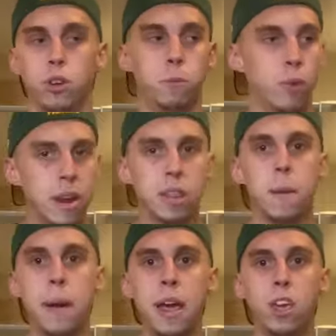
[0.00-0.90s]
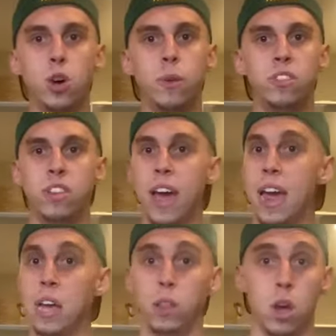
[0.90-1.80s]
You bring in LeMahieu and
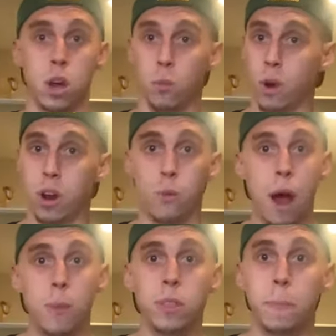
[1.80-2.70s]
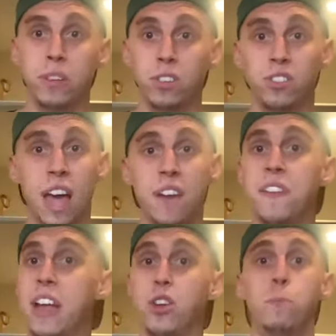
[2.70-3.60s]
say, look, we're going to ride with the pitching staff,
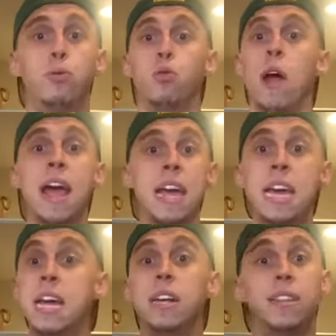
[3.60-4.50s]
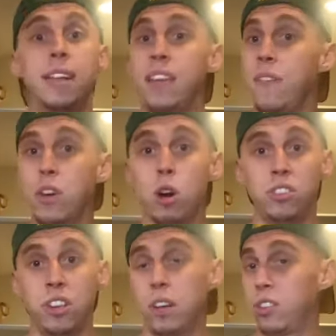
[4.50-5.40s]
and you pray that Davey
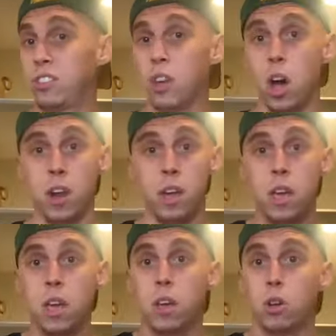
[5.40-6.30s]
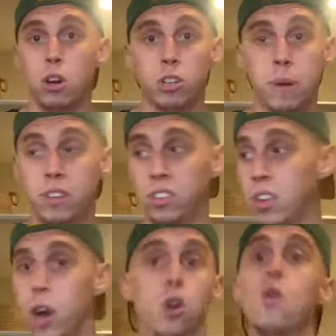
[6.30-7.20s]
Garcia is a stud, Clark Schmidt is a
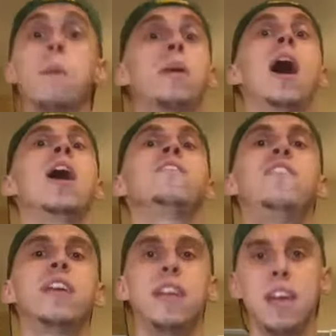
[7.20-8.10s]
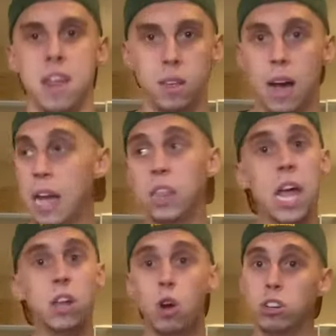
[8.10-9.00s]
stud, who I'm confident in. I
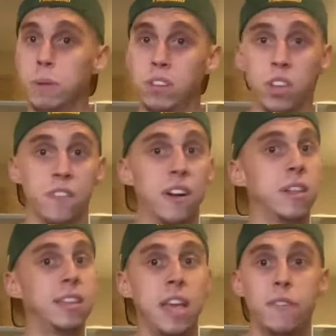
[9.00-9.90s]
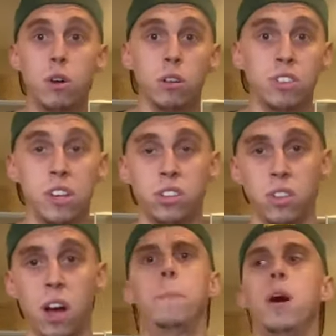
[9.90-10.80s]
like Clark Schmidt's stuff. I like Davey Garcia's
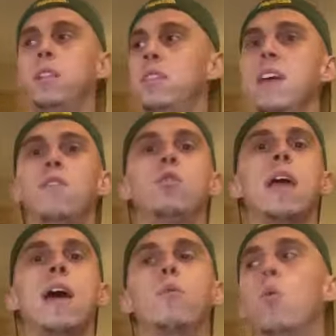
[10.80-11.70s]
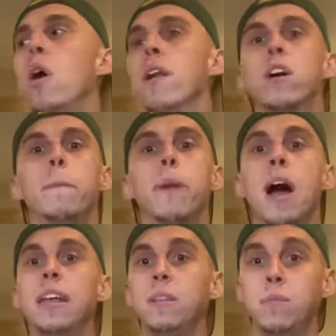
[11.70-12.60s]
stuff. But they've only had, what, a
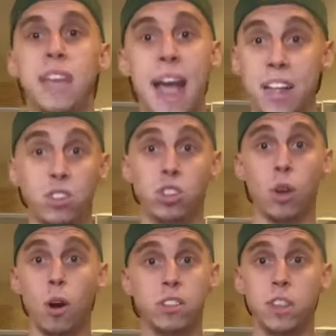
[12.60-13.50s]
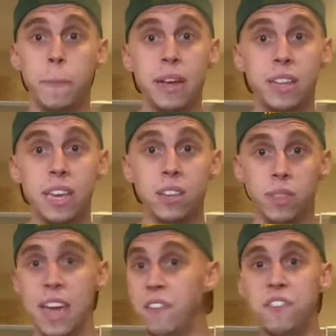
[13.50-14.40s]
combined 10 starts in the big leagues?
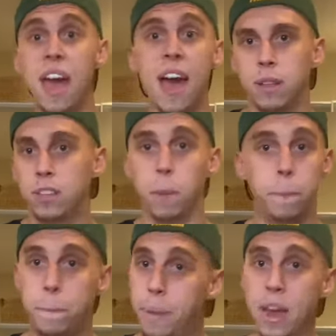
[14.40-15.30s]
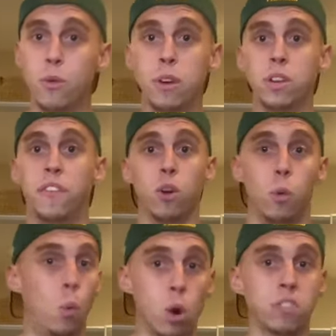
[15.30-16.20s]
If that, it's a big risk for a
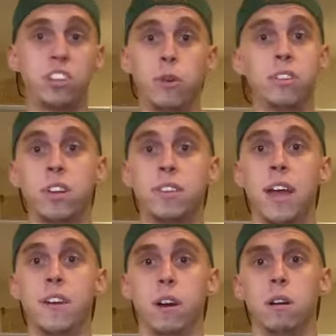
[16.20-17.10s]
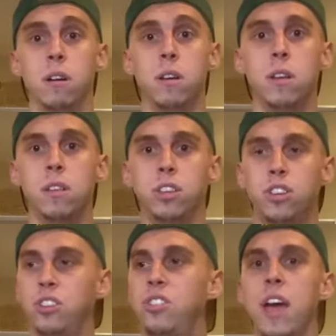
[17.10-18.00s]
World Series contender to
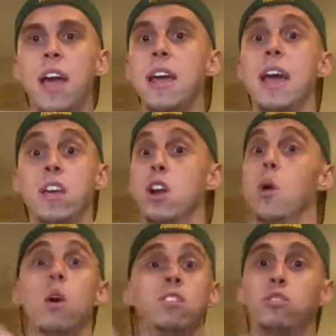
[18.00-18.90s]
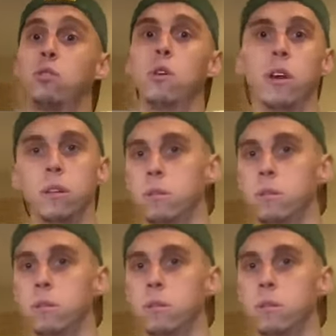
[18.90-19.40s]
just say, hey, you know what? Screw it.